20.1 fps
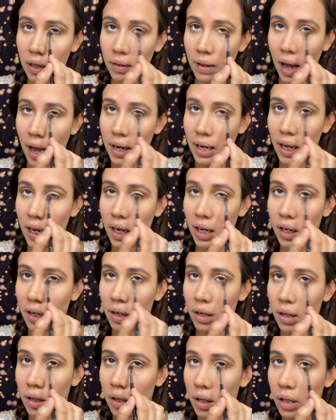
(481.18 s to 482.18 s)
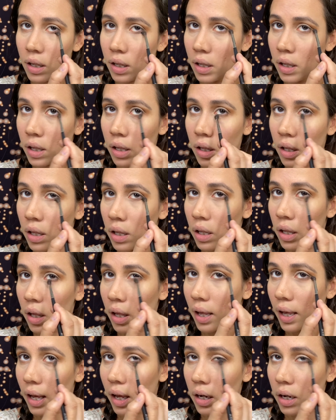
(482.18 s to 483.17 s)
that in,
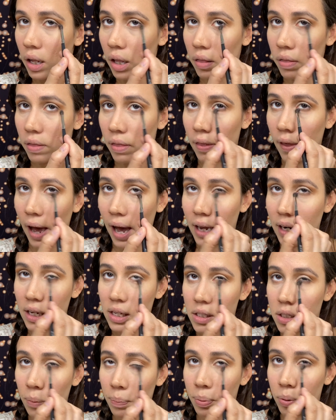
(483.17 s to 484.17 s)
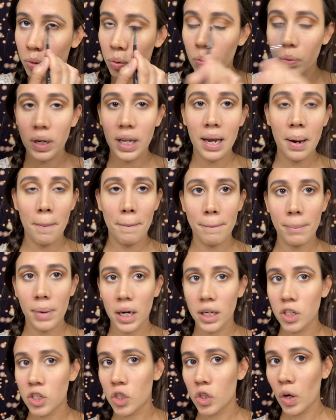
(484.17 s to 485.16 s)
and that is pretty
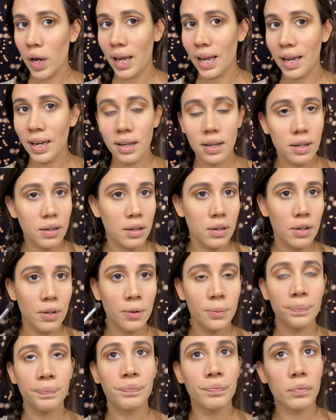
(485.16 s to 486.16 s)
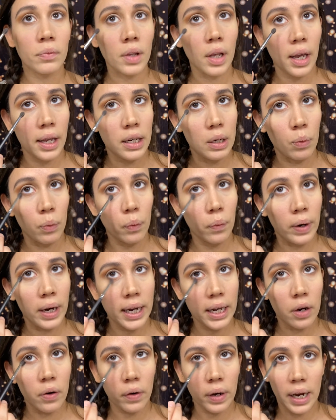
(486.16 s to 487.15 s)
much it. It
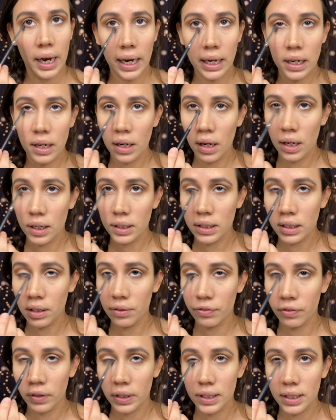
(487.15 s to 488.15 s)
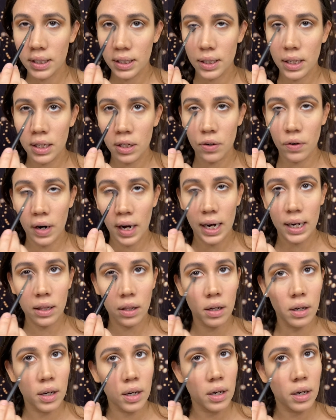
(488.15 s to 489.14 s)
really created a difference in your eye look.